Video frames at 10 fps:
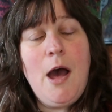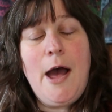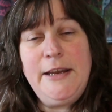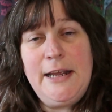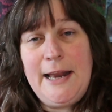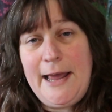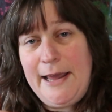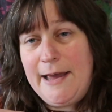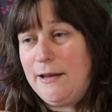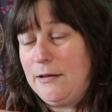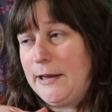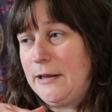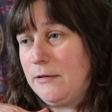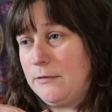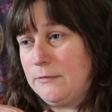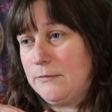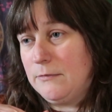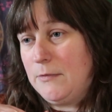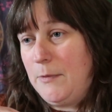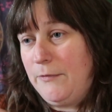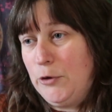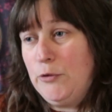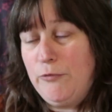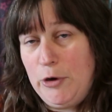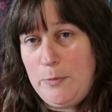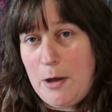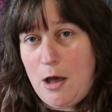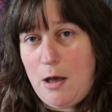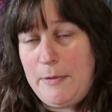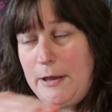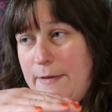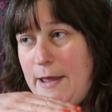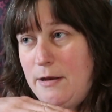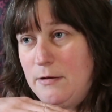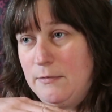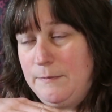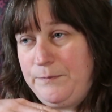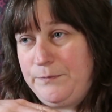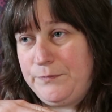And you layer like fruit rhubarb, and then